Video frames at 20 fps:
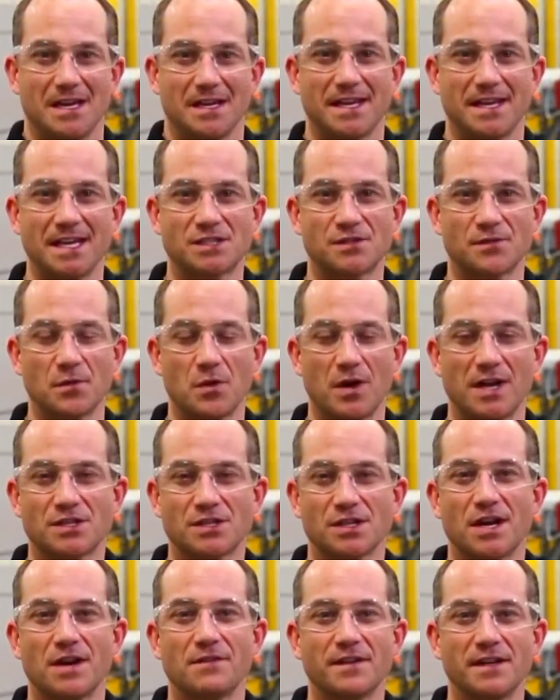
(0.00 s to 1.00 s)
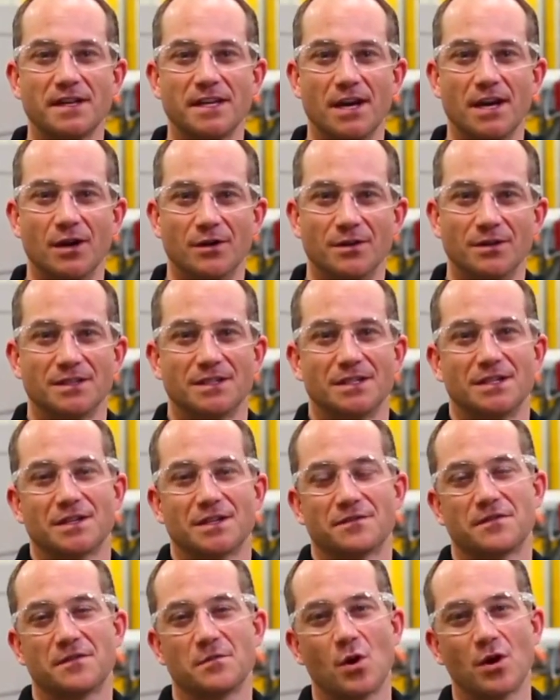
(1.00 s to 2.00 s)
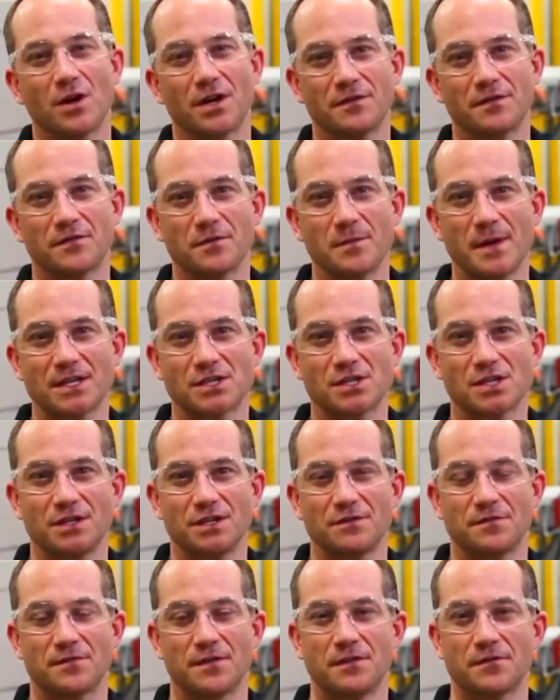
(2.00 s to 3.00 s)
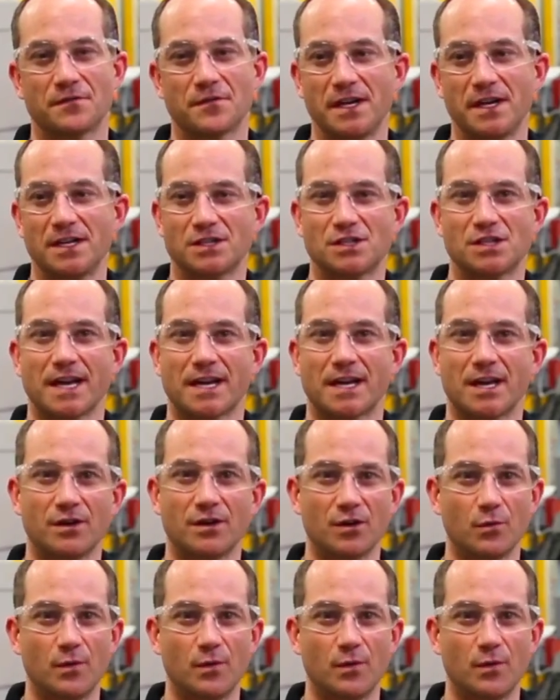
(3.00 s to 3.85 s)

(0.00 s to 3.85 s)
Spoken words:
Thanks for watching our video. For more information, feel free to check out